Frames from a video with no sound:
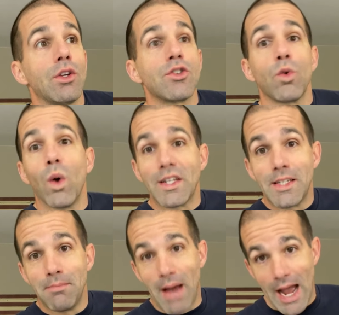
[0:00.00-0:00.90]
20
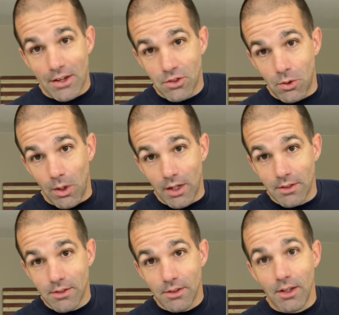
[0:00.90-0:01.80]
back
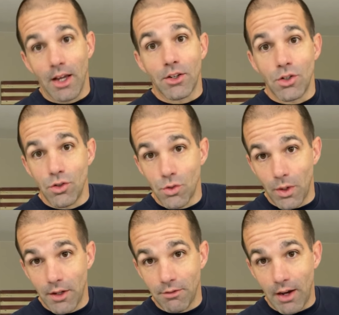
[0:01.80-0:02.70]
squats at
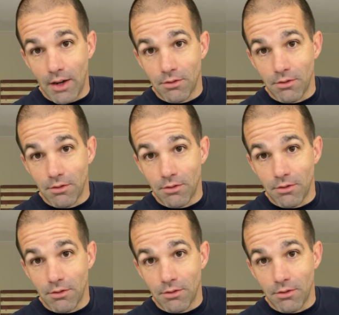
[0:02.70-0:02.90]
225